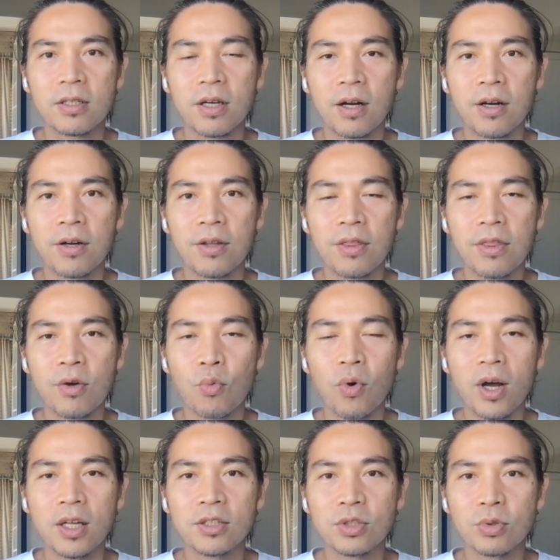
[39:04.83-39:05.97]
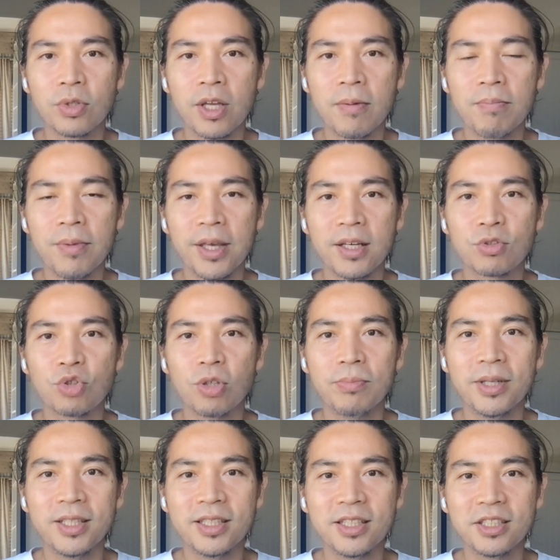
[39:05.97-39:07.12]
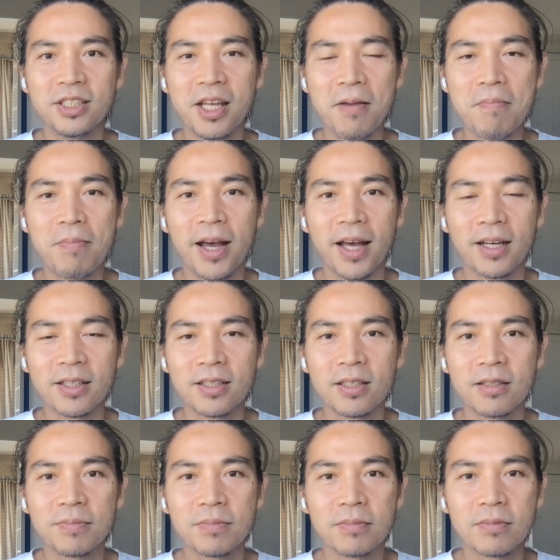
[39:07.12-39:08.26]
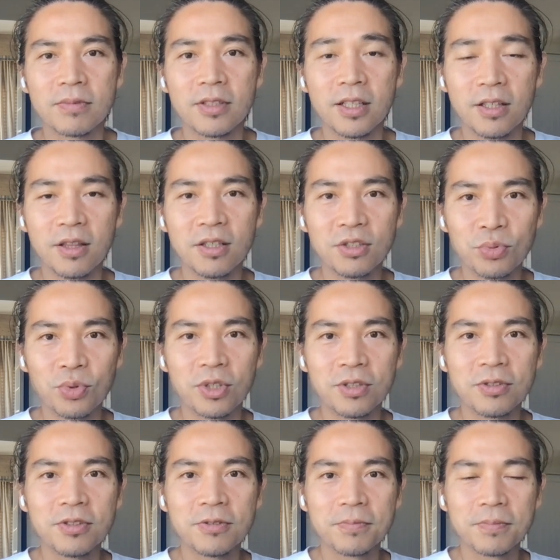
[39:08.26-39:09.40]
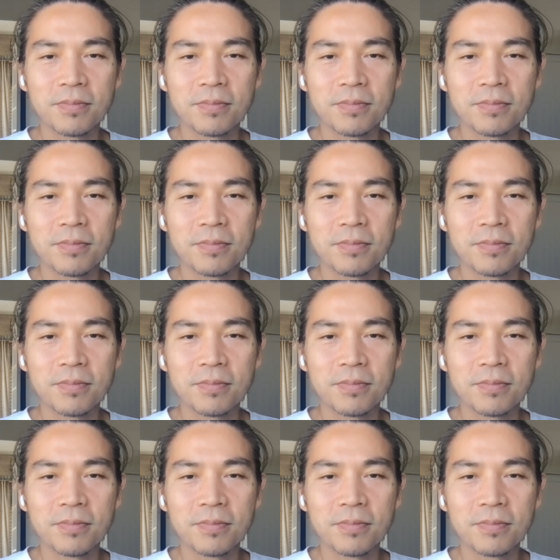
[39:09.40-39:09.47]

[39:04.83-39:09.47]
are the ones who can make tremendous impact in this world.